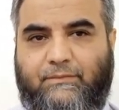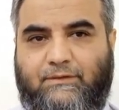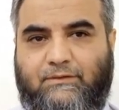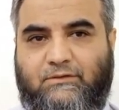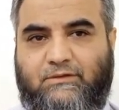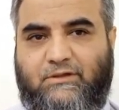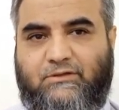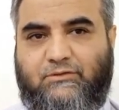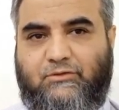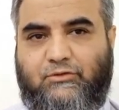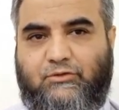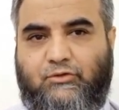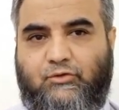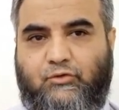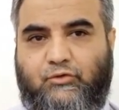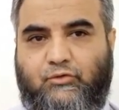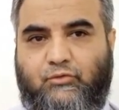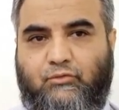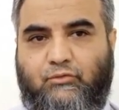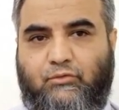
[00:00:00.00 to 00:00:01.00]
So just to show
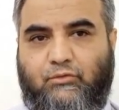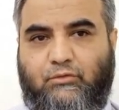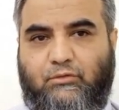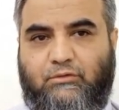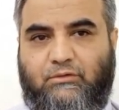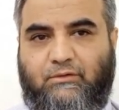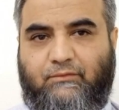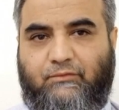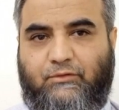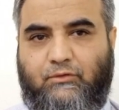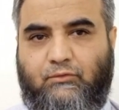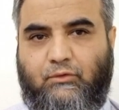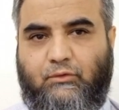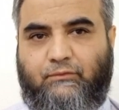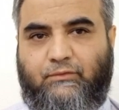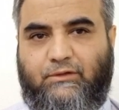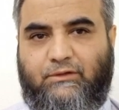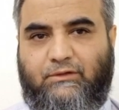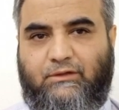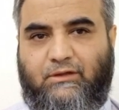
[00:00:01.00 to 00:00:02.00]
you the view
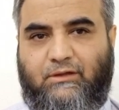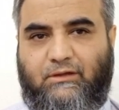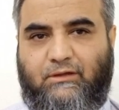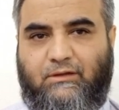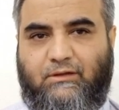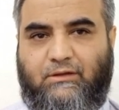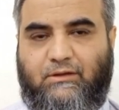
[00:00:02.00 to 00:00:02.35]
over there,